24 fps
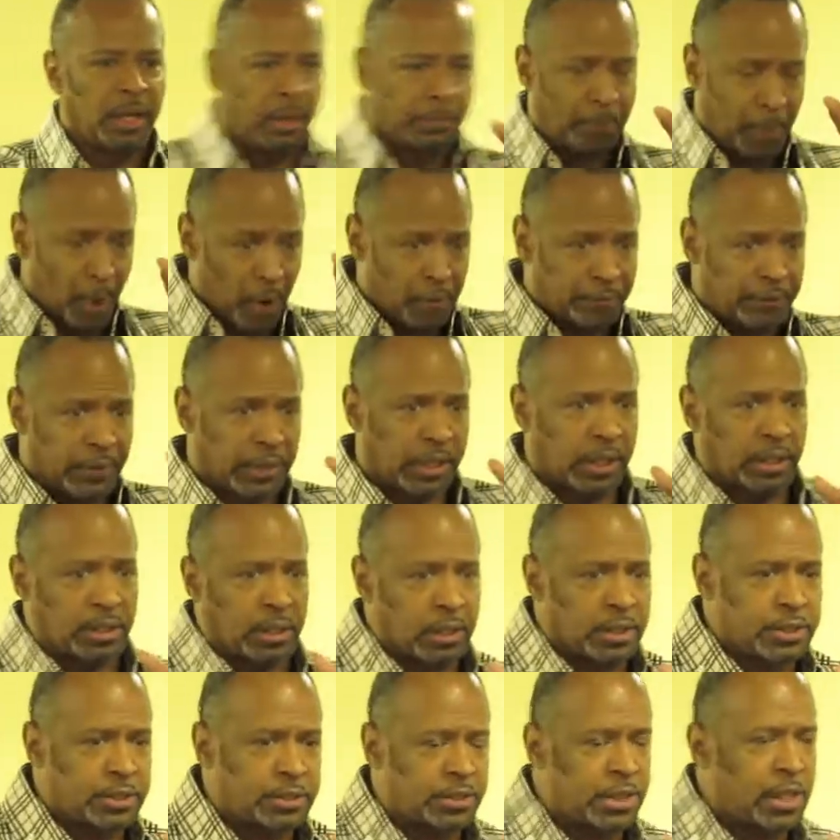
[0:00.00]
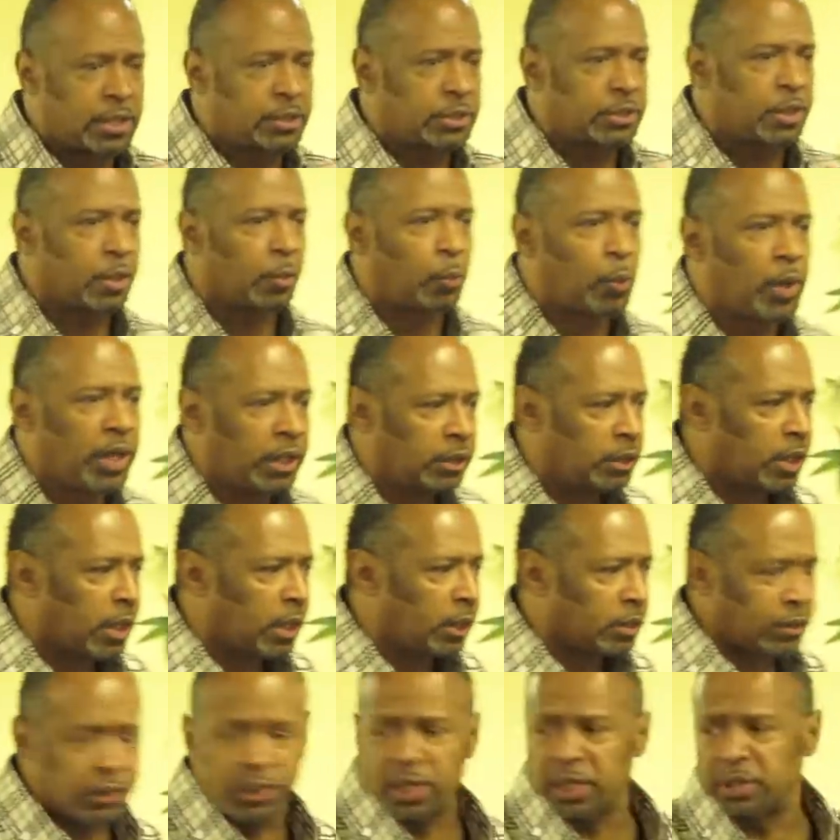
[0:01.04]
it perfect in the sense that we
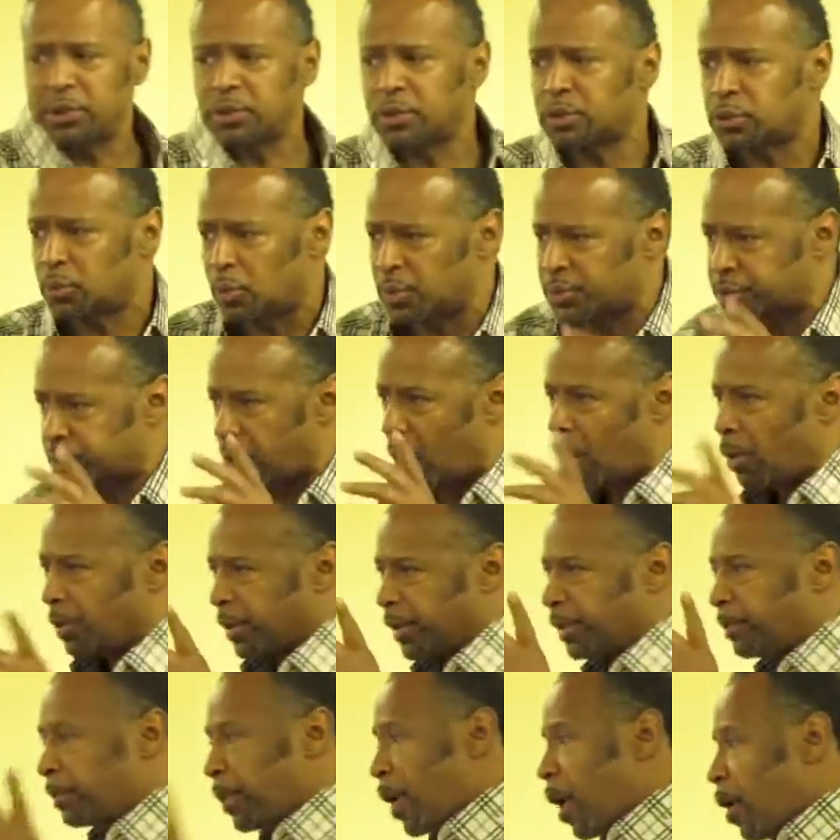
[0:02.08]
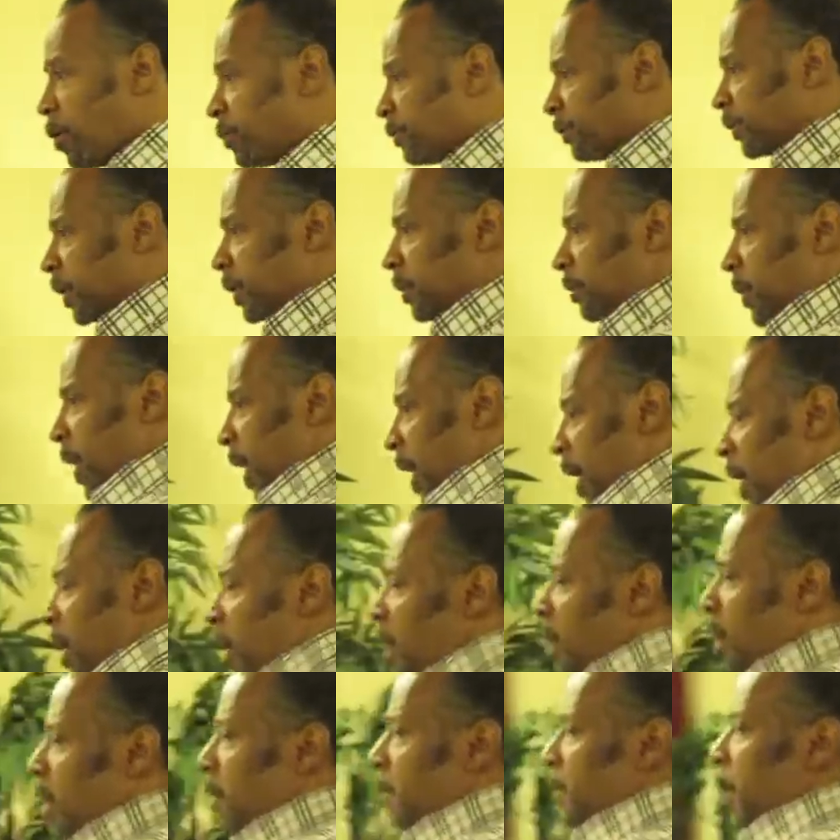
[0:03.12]
think Jesus was the only perfect
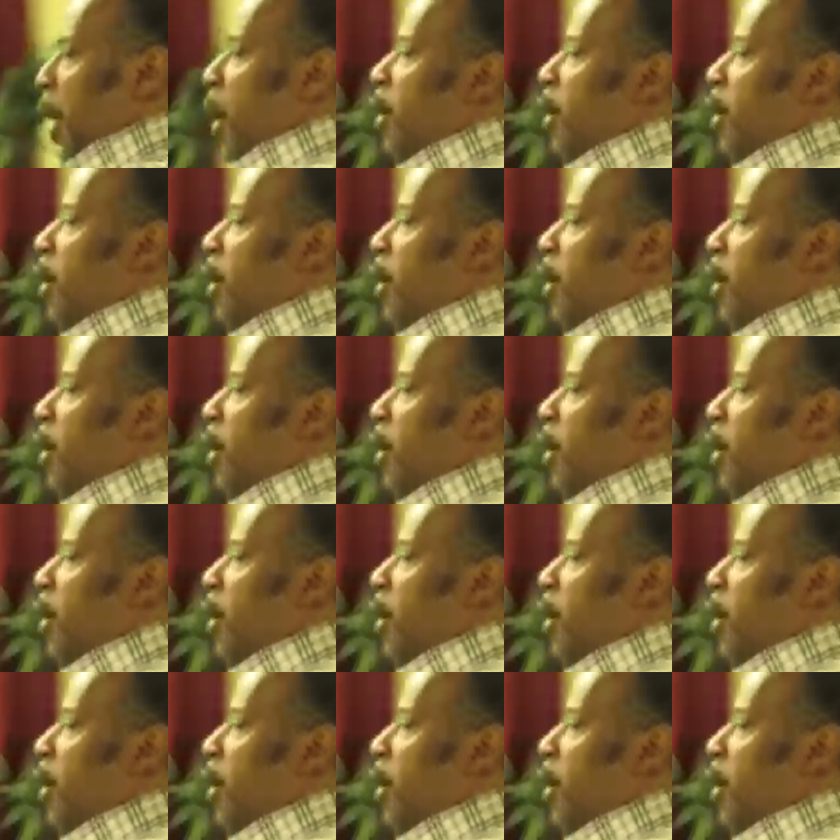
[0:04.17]
man.